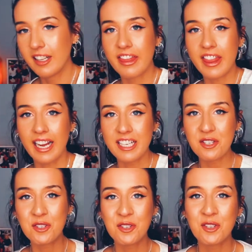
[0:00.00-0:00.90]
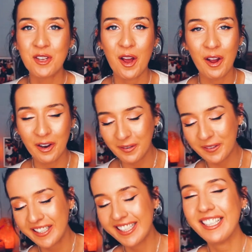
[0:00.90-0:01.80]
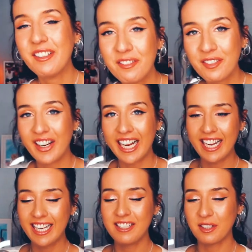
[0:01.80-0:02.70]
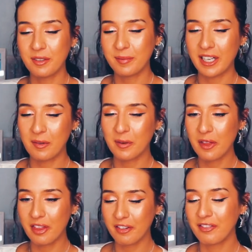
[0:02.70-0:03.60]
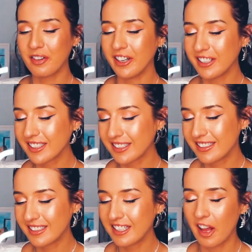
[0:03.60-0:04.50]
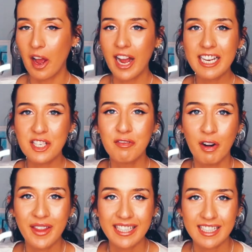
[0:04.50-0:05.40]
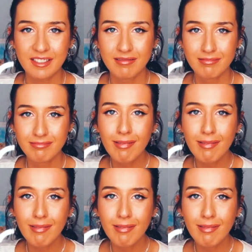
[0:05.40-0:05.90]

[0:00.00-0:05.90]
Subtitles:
That is so funny. He's gonna be like, what the fuck? Like, I actually wrote that down.